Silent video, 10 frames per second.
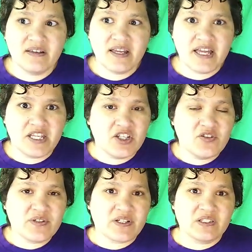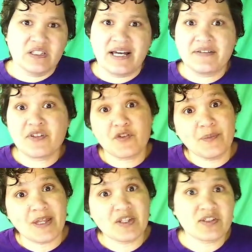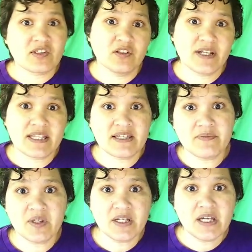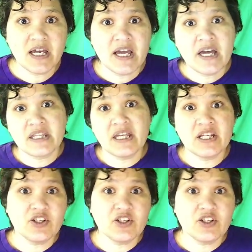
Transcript: and using a lot of different methods to look at something, then